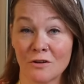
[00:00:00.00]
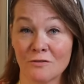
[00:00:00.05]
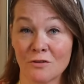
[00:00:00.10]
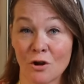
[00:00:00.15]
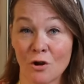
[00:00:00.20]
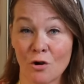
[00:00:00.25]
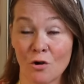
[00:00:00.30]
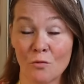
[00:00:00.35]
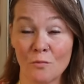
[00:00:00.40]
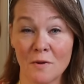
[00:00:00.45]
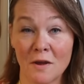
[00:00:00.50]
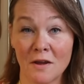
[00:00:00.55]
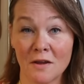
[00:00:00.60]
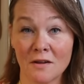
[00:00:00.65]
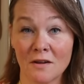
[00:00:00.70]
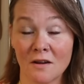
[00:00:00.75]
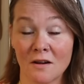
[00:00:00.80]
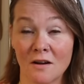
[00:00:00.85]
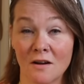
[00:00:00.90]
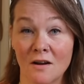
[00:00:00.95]
of the home
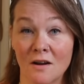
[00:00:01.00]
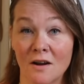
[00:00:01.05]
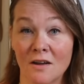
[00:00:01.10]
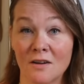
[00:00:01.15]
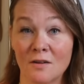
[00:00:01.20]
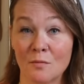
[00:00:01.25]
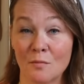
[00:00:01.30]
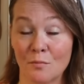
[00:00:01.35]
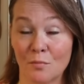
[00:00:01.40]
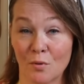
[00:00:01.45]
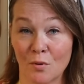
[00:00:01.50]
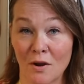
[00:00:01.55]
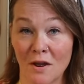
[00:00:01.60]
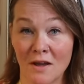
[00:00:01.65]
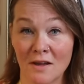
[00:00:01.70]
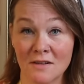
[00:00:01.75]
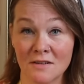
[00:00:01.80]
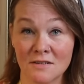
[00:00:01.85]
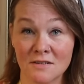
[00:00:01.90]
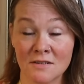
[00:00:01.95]
ec on
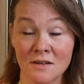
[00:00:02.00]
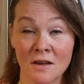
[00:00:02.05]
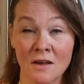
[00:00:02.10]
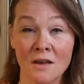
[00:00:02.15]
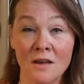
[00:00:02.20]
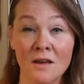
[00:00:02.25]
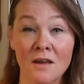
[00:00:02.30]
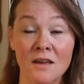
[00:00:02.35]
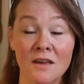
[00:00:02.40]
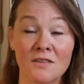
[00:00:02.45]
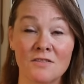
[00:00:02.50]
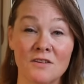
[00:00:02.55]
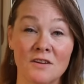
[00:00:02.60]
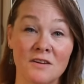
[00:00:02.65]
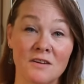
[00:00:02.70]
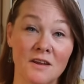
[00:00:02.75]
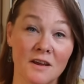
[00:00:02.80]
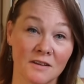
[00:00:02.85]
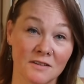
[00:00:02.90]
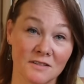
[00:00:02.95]
breads. In the
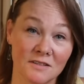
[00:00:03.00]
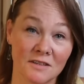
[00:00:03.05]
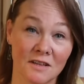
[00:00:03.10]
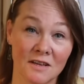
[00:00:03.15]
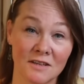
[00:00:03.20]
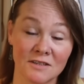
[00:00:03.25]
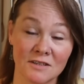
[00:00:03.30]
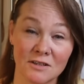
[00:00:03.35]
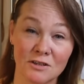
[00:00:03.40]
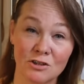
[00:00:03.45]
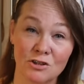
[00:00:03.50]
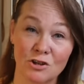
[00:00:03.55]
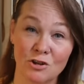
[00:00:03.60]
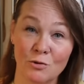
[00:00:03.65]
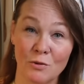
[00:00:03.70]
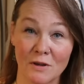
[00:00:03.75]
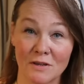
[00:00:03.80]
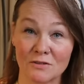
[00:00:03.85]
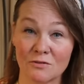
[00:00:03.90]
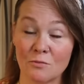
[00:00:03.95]
next lesson,
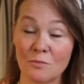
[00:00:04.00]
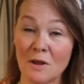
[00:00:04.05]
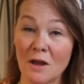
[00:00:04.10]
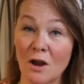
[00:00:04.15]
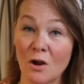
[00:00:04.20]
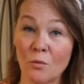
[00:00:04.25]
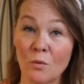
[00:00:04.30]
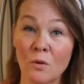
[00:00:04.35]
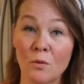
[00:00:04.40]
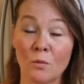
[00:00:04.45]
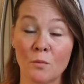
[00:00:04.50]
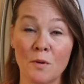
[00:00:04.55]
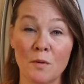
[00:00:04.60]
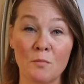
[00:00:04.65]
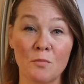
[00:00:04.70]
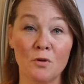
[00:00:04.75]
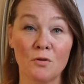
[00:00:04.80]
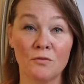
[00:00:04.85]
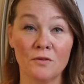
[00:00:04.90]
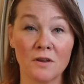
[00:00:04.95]
two weeks from now, we will be
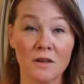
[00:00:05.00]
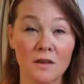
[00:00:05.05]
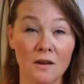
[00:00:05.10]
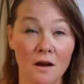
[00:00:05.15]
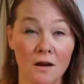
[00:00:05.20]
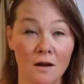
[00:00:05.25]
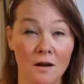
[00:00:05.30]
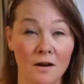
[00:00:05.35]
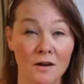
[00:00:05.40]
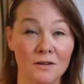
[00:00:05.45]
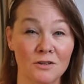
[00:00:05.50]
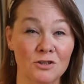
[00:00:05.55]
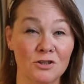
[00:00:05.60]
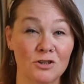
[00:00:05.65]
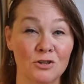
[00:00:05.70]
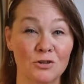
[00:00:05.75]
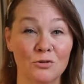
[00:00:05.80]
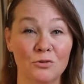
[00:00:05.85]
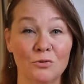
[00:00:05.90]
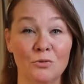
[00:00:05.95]
moving on
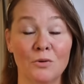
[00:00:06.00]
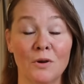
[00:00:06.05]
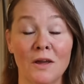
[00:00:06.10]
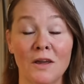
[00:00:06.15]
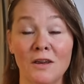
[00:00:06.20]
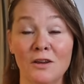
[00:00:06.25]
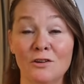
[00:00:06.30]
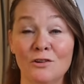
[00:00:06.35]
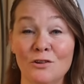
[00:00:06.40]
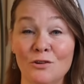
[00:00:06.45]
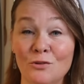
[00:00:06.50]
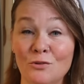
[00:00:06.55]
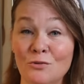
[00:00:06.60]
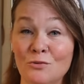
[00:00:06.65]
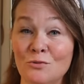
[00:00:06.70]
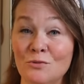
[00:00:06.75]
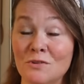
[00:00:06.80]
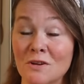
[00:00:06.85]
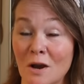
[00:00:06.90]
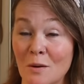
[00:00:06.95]
to a
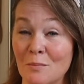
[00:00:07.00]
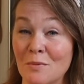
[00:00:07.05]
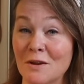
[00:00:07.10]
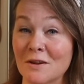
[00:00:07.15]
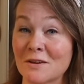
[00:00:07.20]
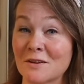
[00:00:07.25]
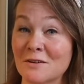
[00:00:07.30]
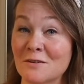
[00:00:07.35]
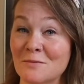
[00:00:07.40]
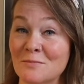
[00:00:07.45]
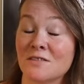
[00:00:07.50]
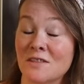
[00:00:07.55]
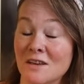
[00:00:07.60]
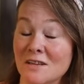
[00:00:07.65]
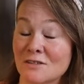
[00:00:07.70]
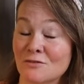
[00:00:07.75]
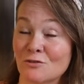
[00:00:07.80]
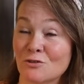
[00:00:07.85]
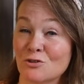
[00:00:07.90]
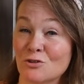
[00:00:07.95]
new topic.
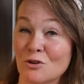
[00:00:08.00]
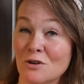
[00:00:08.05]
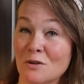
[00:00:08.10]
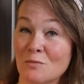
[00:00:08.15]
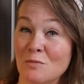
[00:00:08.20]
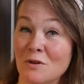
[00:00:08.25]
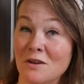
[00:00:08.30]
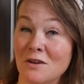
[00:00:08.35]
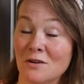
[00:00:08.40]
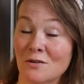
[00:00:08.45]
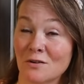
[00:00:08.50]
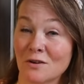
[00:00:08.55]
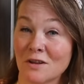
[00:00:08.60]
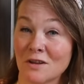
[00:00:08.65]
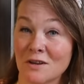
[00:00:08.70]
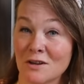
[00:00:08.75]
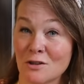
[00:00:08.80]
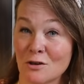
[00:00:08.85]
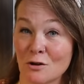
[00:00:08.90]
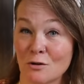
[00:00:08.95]
Thanks for joining me here
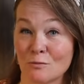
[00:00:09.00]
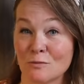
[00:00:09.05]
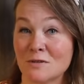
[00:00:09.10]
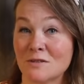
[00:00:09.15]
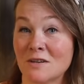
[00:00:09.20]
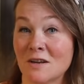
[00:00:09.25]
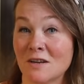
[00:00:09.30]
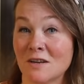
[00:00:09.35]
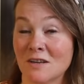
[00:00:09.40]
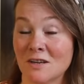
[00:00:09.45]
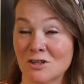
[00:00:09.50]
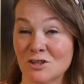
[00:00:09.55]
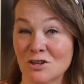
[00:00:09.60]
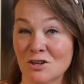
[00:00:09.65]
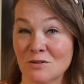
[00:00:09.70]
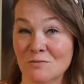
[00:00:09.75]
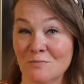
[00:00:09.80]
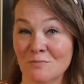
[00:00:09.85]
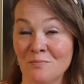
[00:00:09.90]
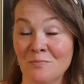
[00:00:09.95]
again in the Homestead
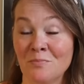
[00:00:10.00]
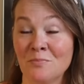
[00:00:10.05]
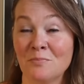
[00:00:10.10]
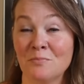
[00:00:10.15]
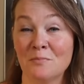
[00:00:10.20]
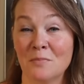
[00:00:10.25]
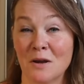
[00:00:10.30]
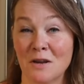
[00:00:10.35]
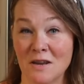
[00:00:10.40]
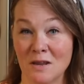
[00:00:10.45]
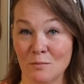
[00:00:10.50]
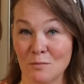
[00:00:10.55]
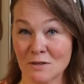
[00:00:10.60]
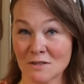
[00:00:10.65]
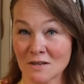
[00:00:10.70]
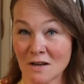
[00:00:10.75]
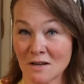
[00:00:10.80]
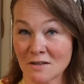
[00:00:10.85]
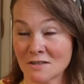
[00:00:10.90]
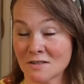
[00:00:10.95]
Kitchen. My name
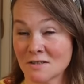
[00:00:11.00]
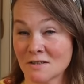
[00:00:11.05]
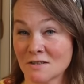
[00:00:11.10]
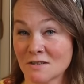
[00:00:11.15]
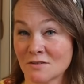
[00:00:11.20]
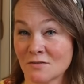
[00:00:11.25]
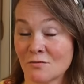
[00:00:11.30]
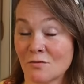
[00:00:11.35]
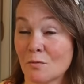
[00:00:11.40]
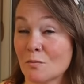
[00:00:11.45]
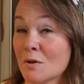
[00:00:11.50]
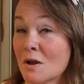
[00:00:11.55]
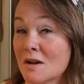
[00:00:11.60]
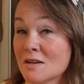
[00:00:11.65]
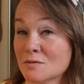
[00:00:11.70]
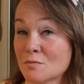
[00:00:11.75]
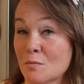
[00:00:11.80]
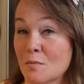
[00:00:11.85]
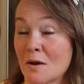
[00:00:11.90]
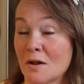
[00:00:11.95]
is Constance from
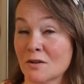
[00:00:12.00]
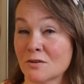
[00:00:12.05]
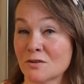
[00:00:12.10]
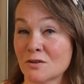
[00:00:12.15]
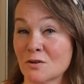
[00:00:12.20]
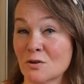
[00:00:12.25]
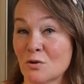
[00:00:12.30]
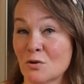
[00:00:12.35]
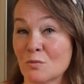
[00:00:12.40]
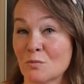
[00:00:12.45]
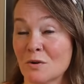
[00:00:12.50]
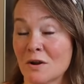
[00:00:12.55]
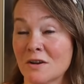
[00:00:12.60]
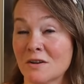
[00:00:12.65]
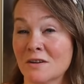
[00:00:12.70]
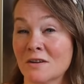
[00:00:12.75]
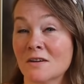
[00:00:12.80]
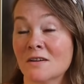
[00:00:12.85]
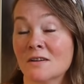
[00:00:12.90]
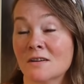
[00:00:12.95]
Cosmopolitan
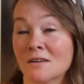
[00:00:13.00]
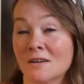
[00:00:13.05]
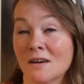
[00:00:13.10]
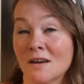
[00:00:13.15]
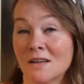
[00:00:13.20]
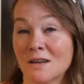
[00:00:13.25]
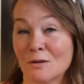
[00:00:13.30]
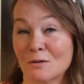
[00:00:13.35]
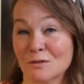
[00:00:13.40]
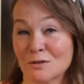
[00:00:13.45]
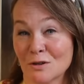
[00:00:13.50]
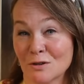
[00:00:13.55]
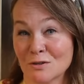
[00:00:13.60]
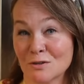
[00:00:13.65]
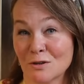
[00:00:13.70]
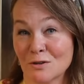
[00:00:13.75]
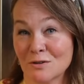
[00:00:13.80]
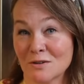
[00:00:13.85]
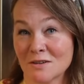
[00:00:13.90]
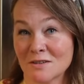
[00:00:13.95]
Cornbread, and I'll talk
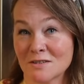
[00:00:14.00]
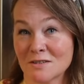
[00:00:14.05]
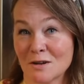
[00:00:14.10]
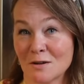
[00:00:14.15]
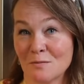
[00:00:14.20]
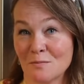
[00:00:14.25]
to y'all next